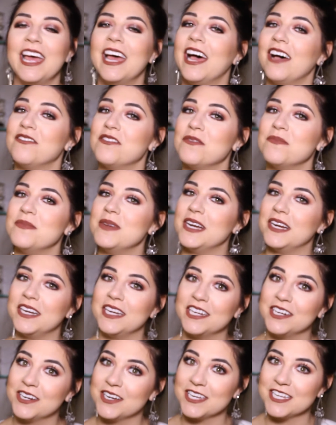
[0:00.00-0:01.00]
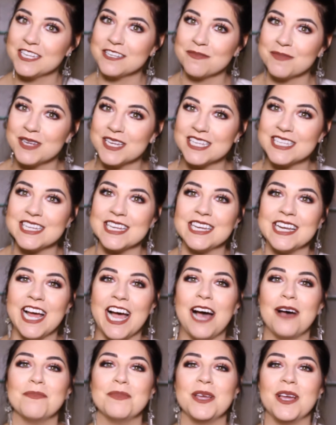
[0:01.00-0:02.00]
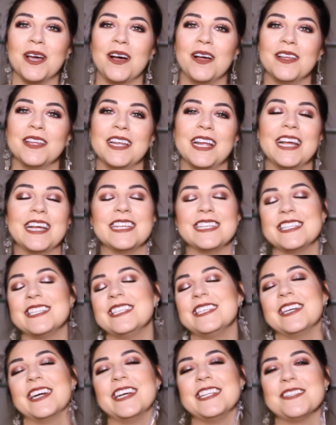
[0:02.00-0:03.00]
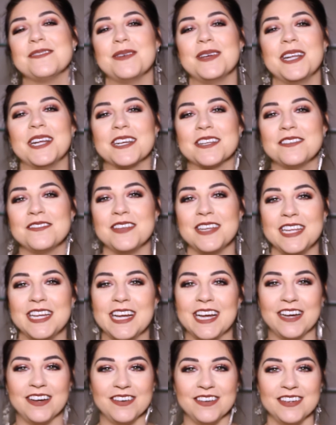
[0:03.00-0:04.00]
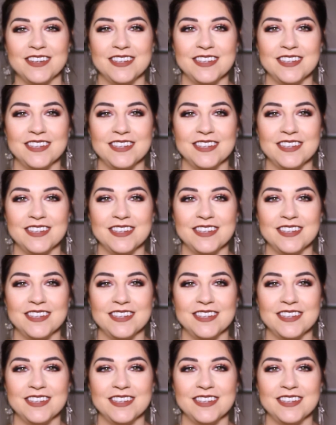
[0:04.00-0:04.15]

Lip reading: Have a Merry Christmas and Happy Holidays. See you guys in my next video.